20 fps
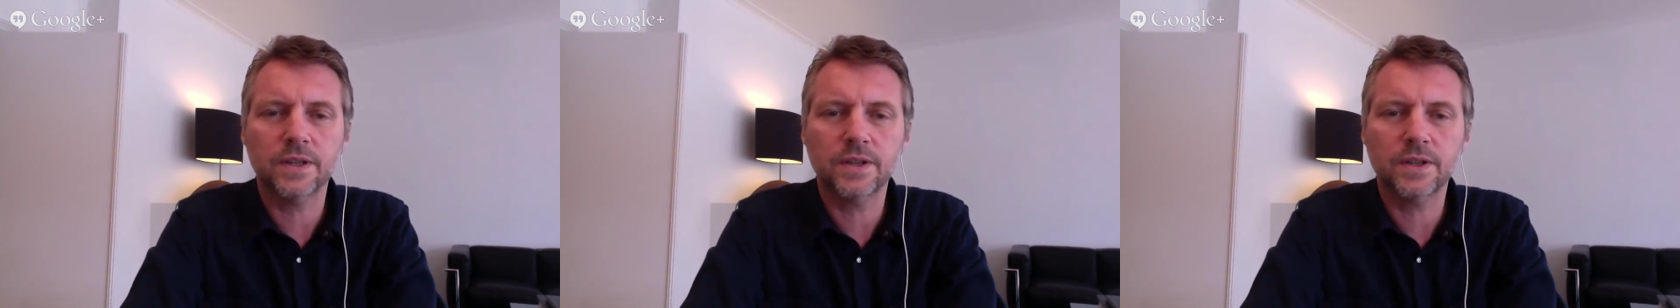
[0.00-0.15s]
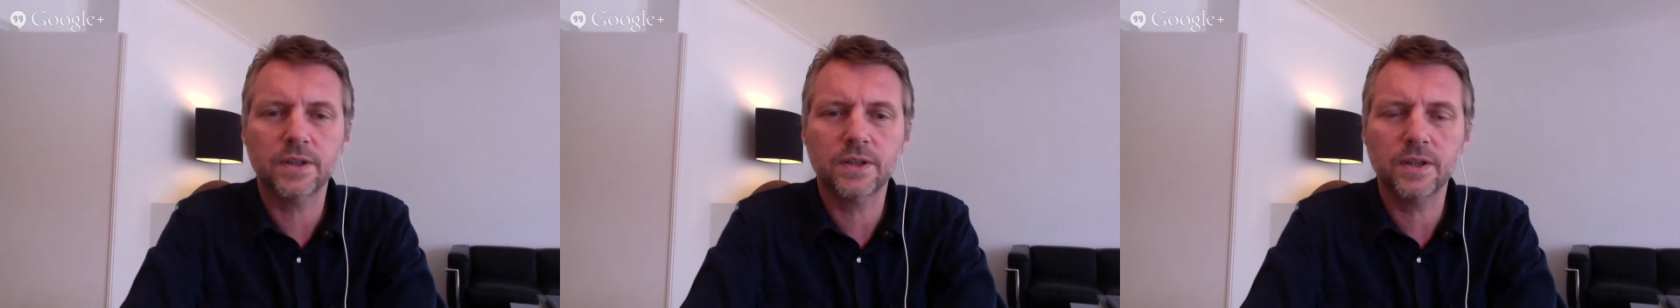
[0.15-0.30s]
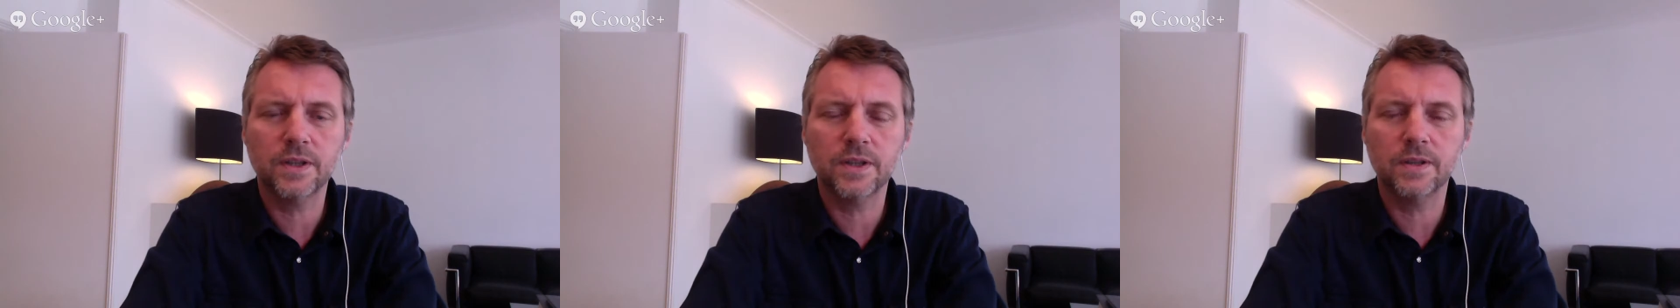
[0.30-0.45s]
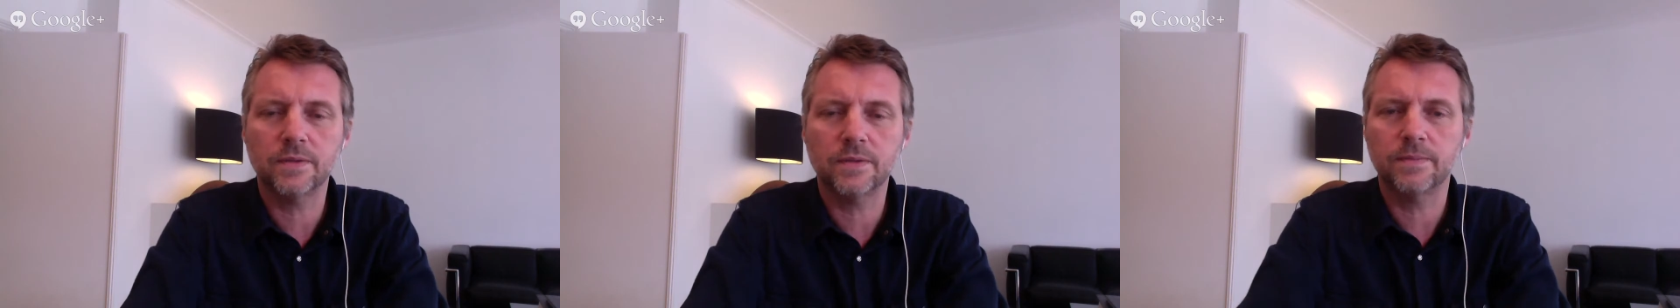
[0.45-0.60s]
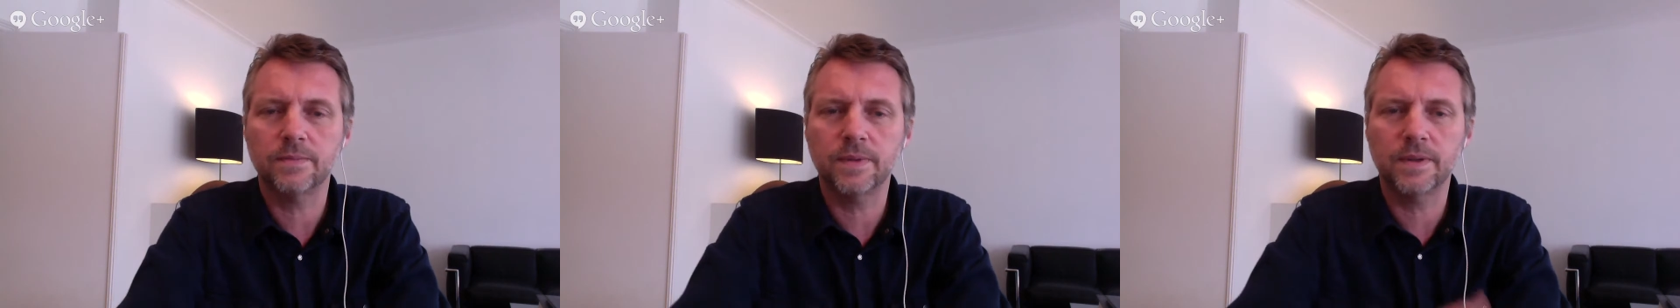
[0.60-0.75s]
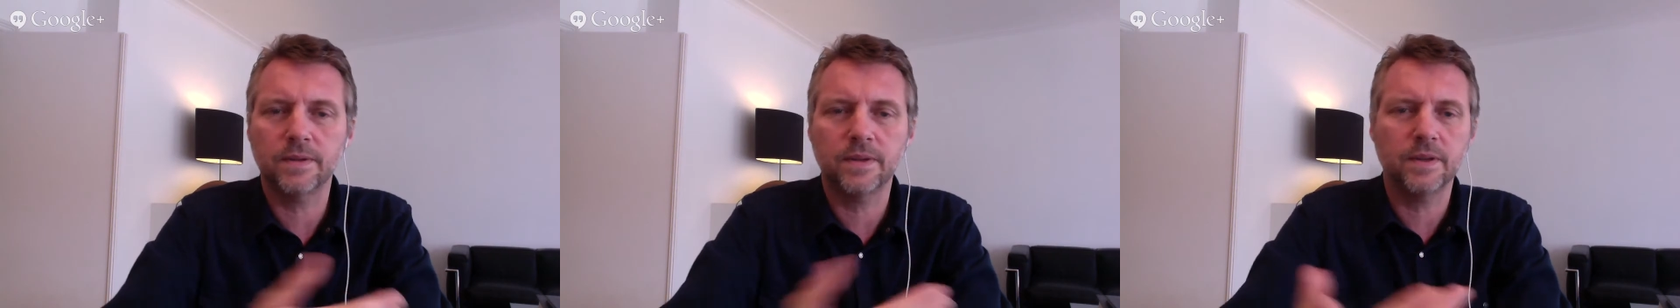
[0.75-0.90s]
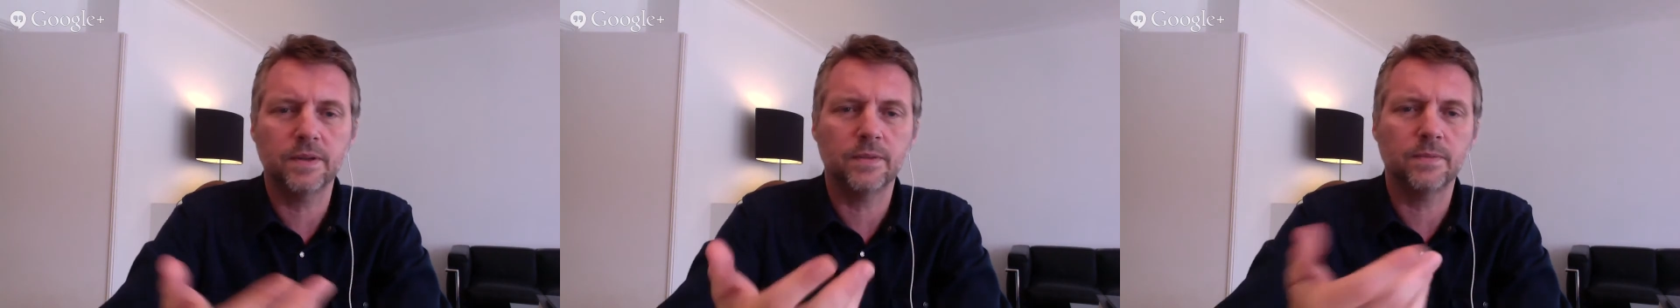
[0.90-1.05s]
it's gonna
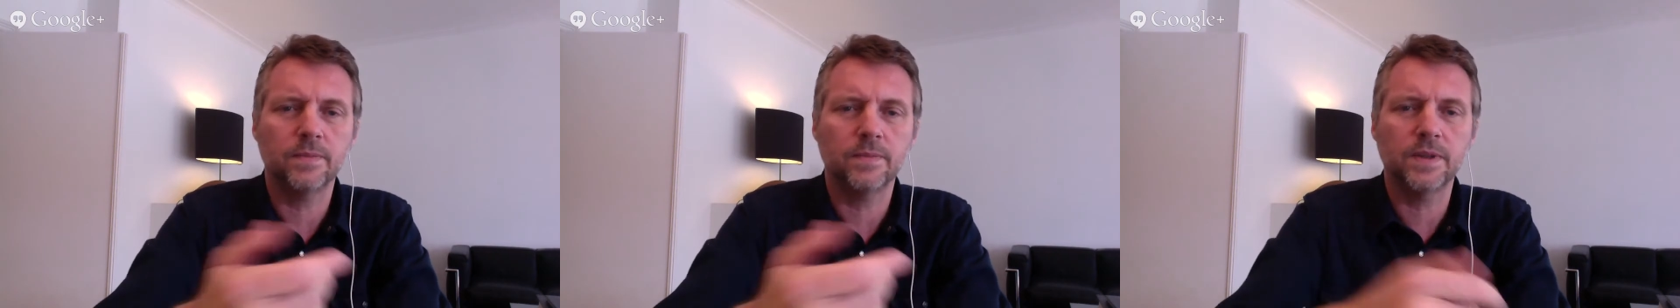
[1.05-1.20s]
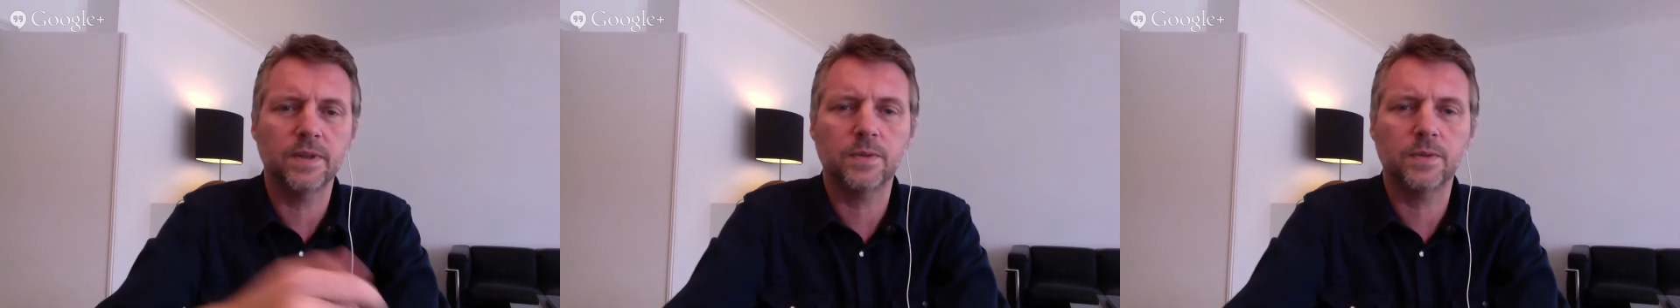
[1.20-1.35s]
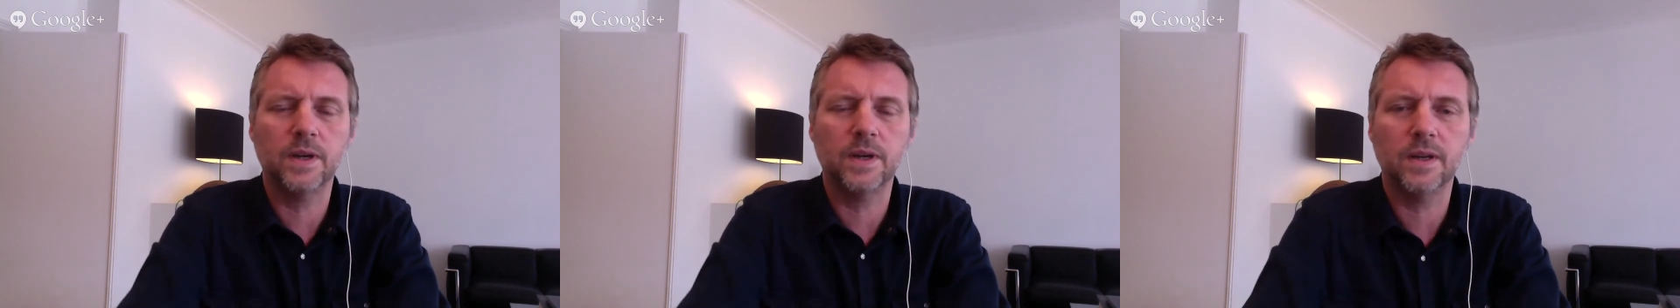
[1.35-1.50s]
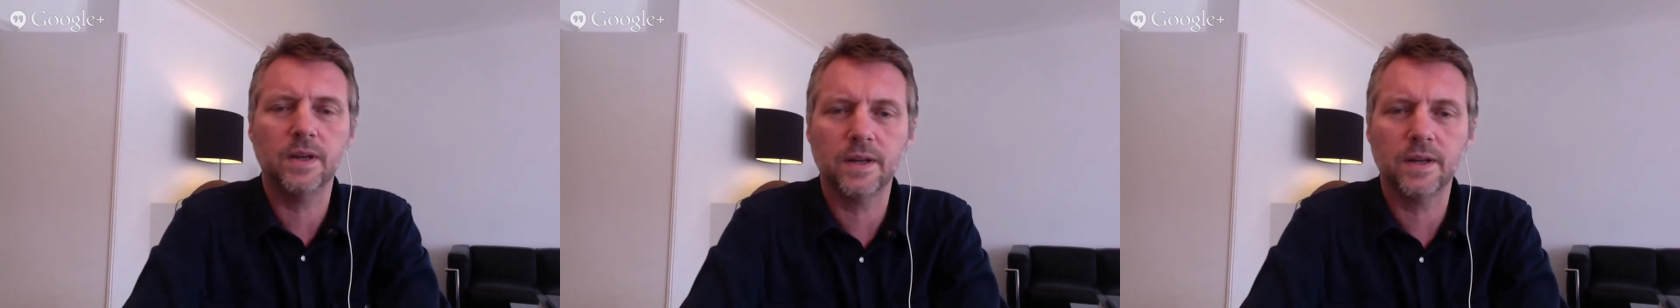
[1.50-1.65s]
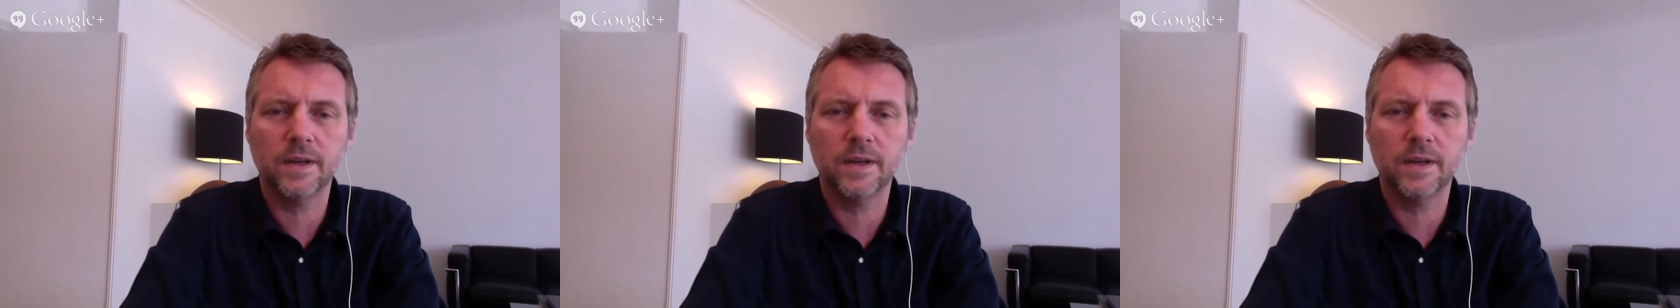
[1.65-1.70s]
be, between